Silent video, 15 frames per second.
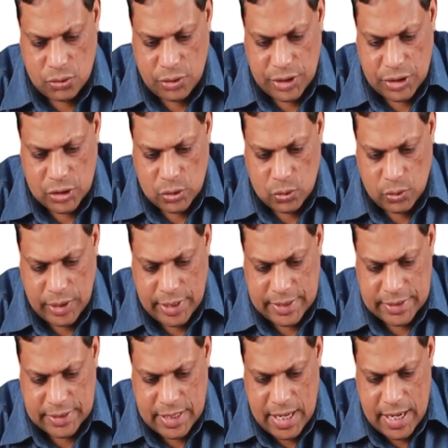So it is known
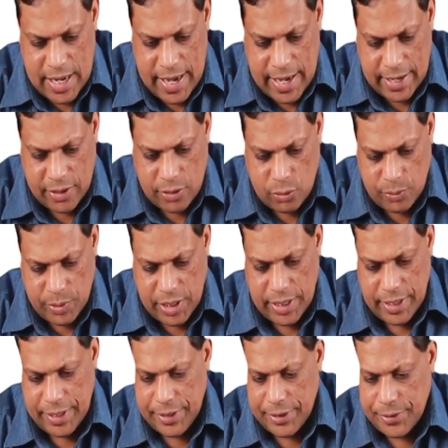as the
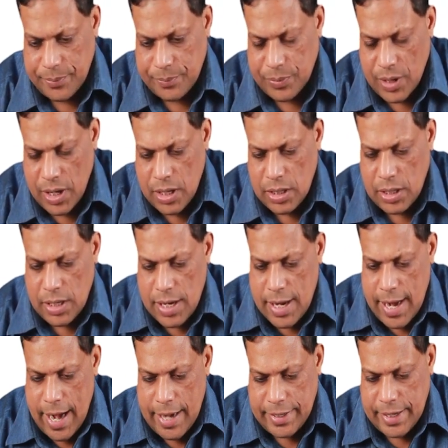acromial end.
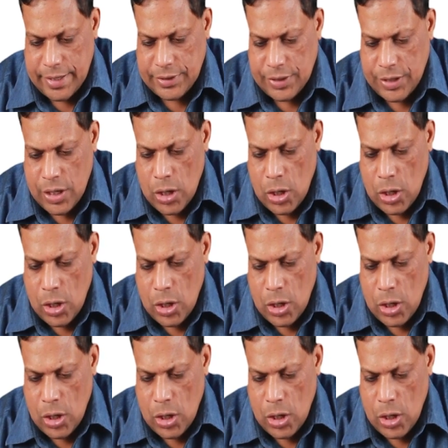It has